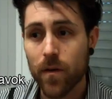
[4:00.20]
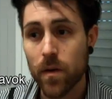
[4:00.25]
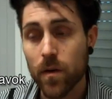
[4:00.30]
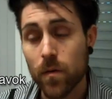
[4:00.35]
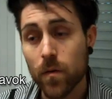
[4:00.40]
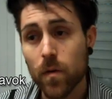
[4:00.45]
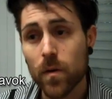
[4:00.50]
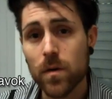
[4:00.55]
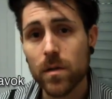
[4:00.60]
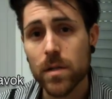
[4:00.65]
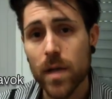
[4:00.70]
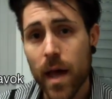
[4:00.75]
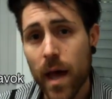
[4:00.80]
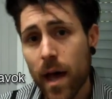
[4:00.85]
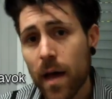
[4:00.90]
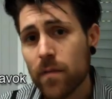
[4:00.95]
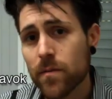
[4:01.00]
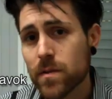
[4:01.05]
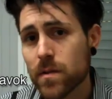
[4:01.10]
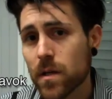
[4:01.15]
And in order to
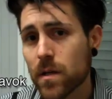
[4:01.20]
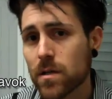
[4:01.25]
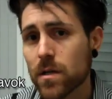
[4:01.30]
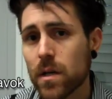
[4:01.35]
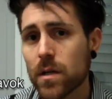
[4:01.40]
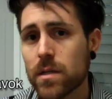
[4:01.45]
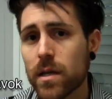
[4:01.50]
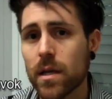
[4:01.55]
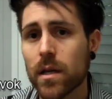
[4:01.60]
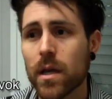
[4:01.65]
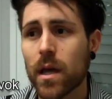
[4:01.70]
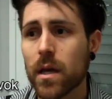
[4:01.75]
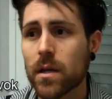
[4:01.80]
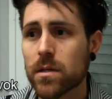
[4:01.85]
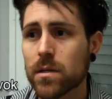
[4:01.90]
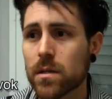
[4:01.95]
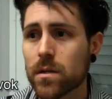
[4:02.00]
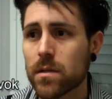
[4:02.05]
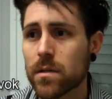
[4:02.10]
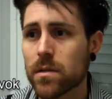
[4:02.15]
have such a dedication